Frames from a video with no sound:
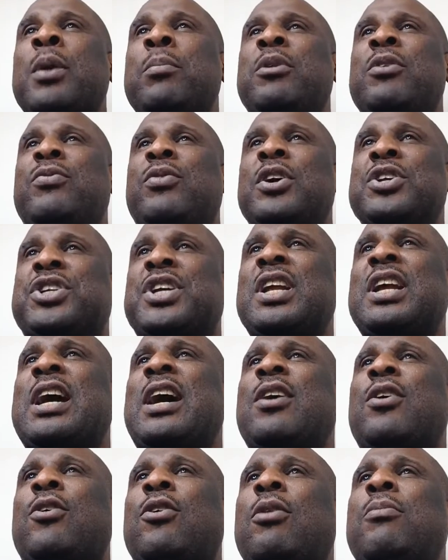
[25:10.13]
Before change
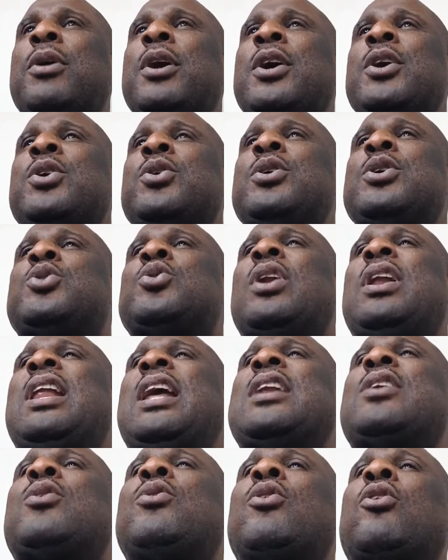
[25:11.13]
can come, you need to
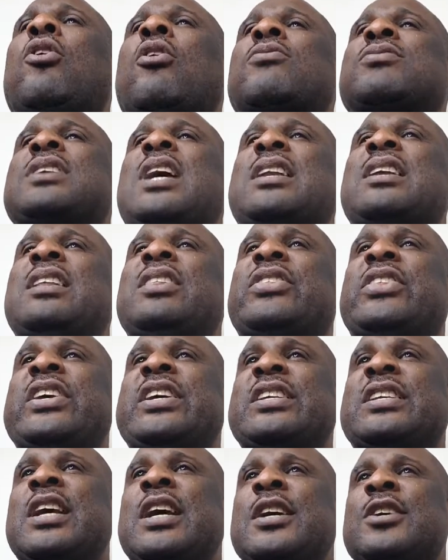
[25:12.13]
let go of certain
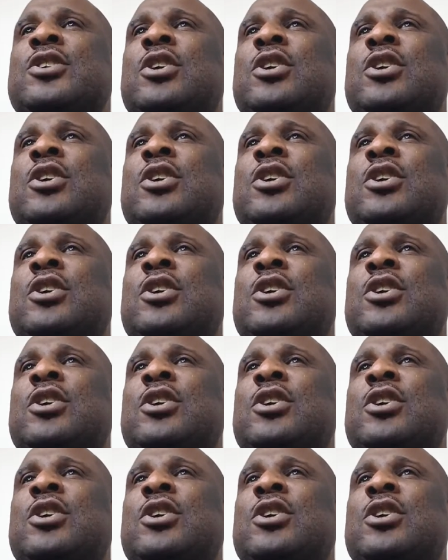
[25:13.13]
things.